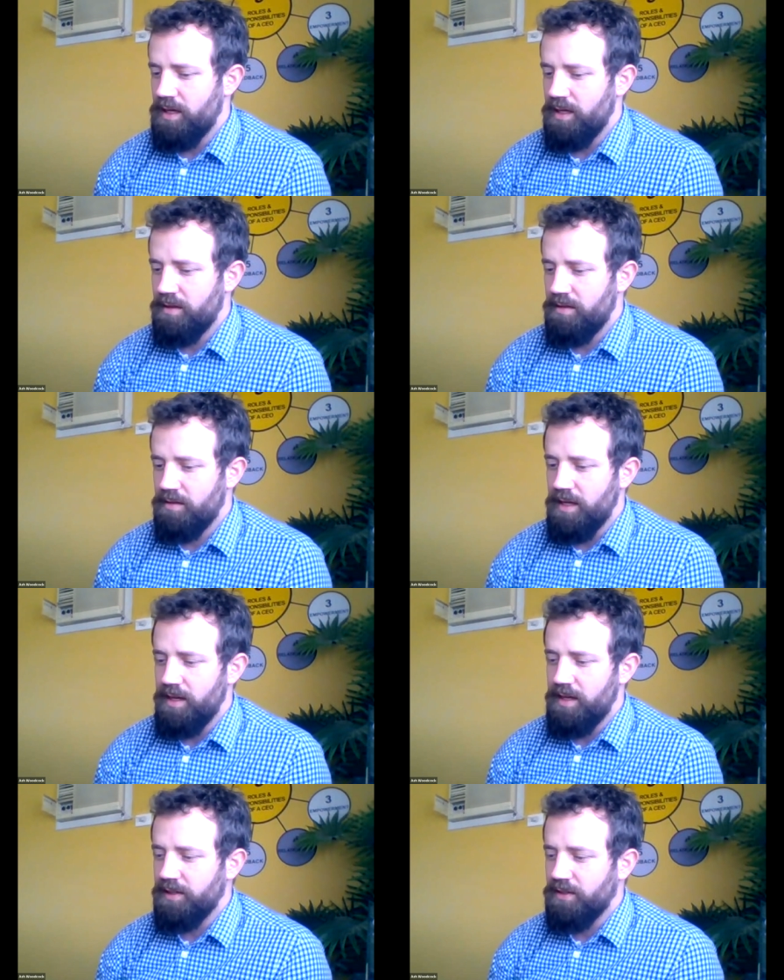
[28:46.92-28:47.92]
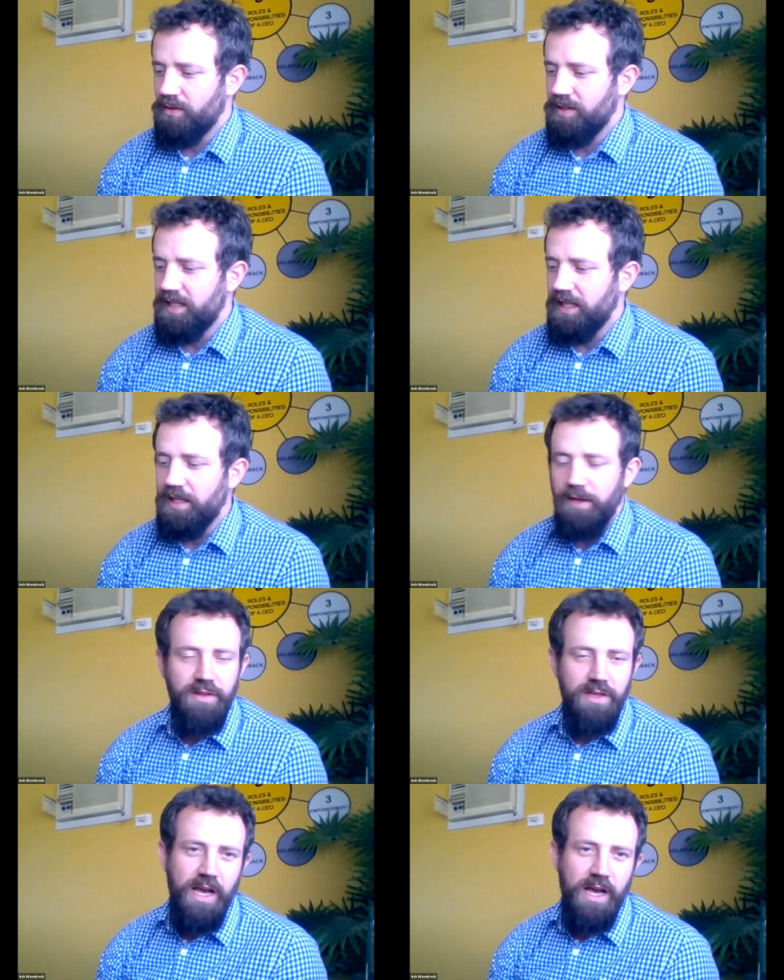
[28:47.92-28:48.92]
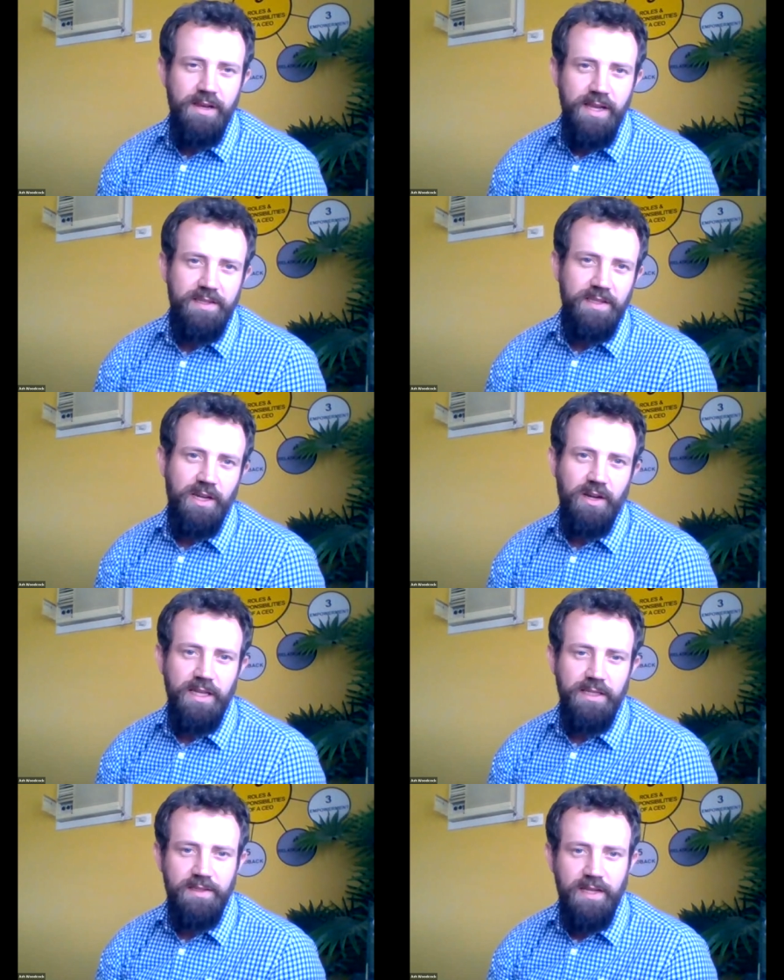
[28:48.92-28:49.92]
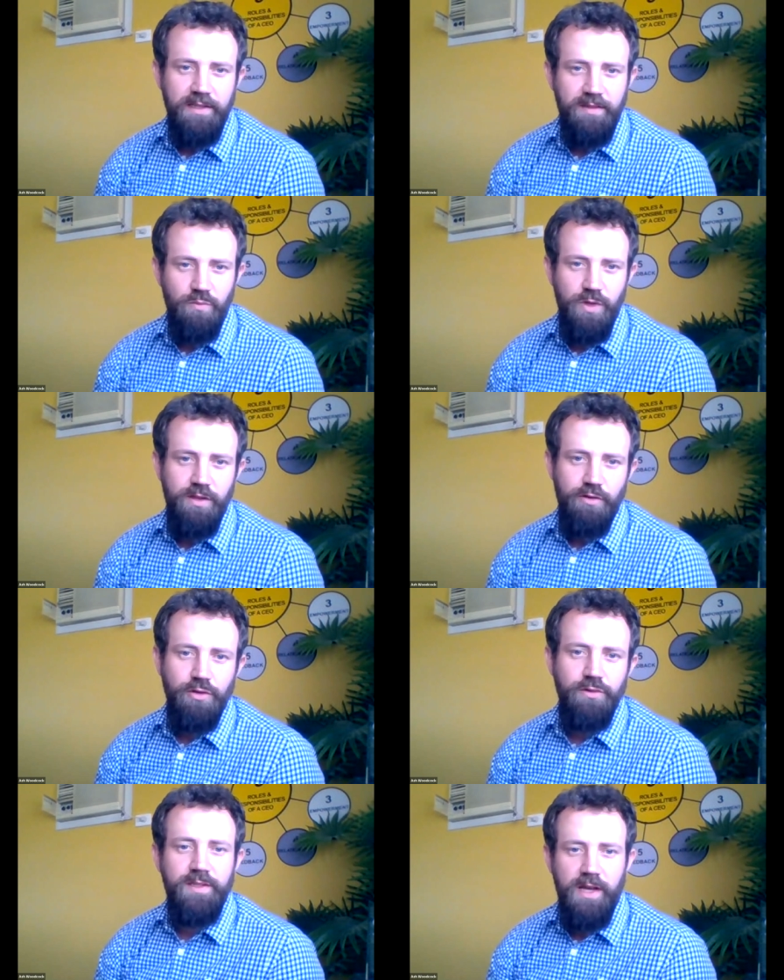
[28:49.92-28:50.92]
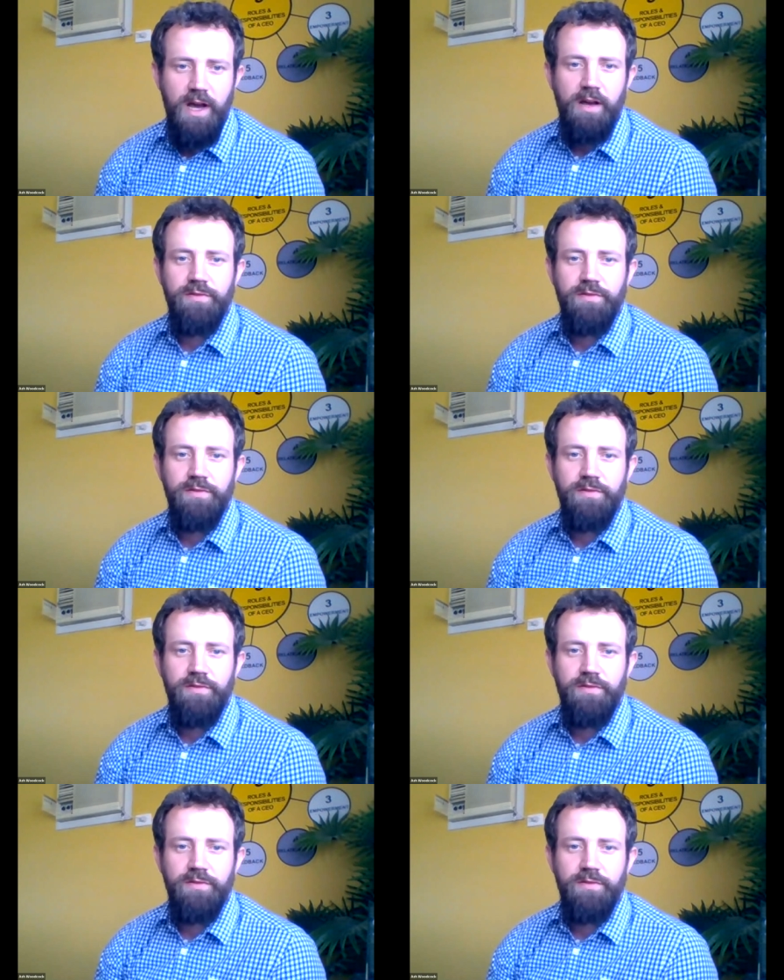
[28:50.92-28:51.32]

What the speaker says: that are sort of sensitive, and you can't necessarily discuss them with your own staff.